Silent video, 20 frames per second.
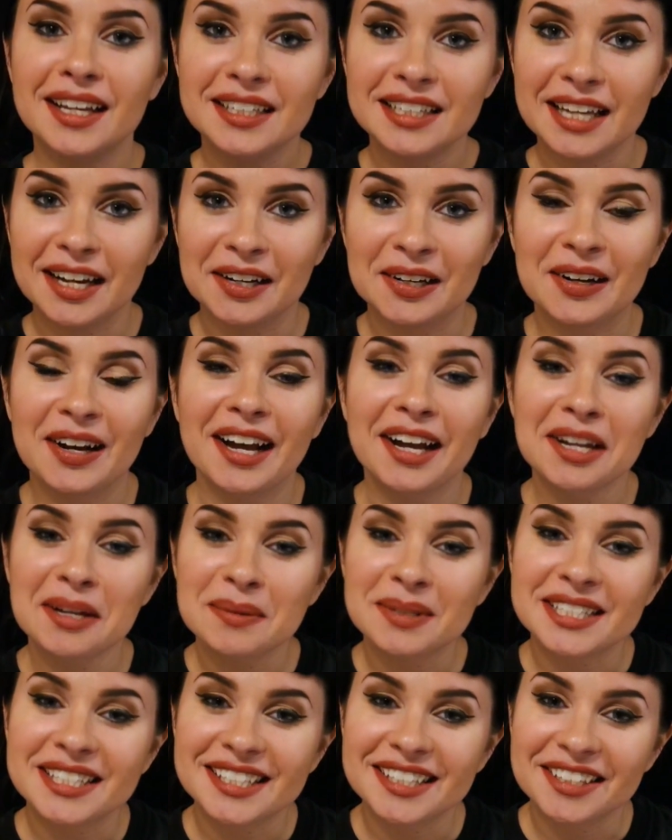Now,
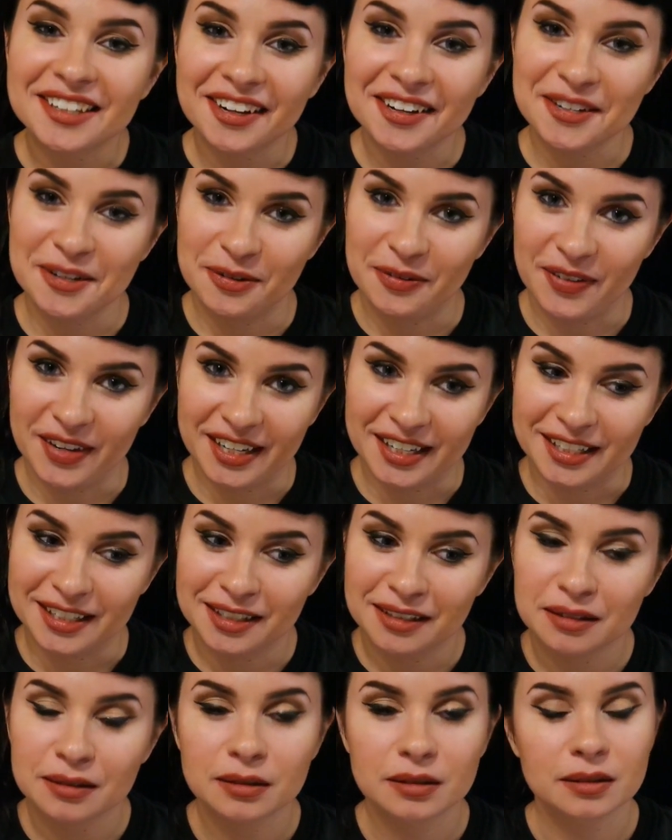I'm a Sonata
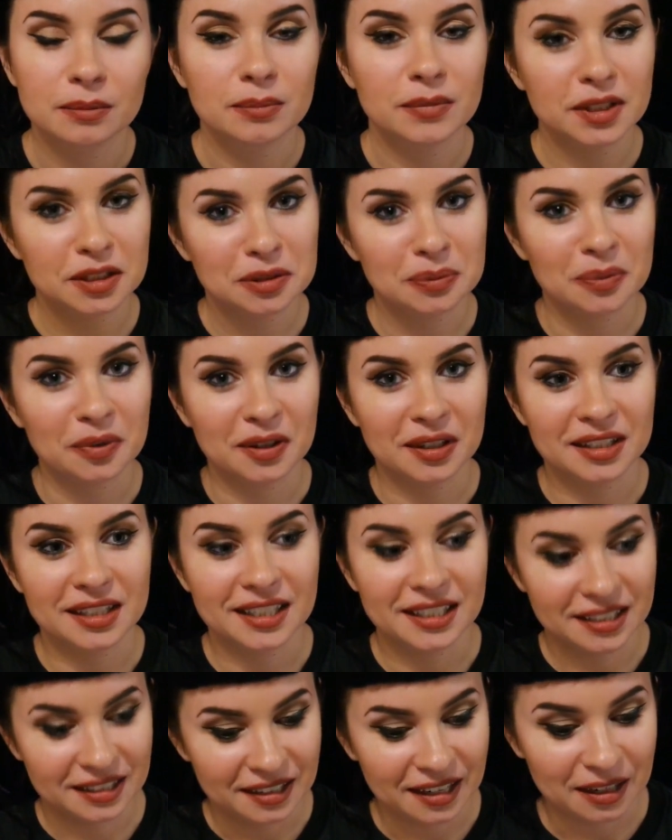fan, much more
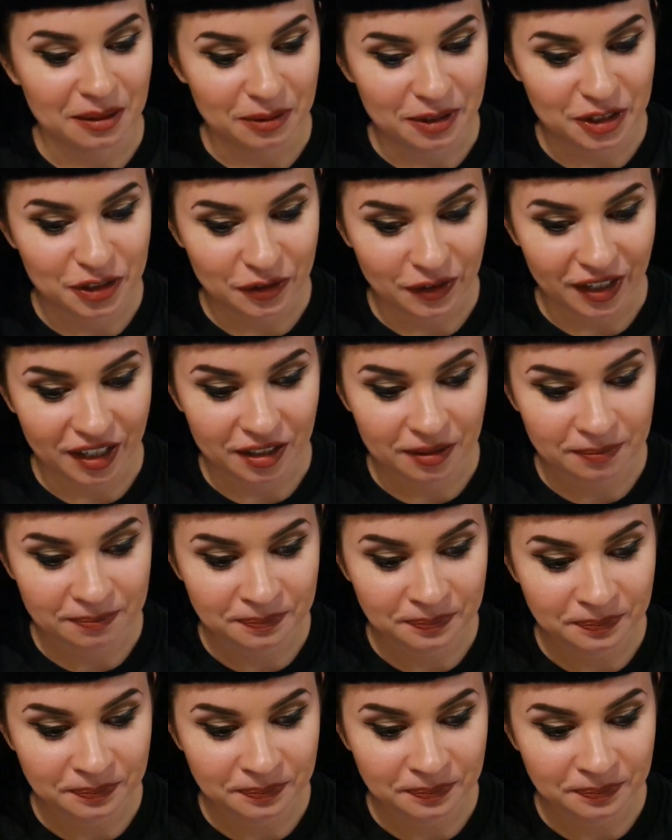than a Nightwish fan.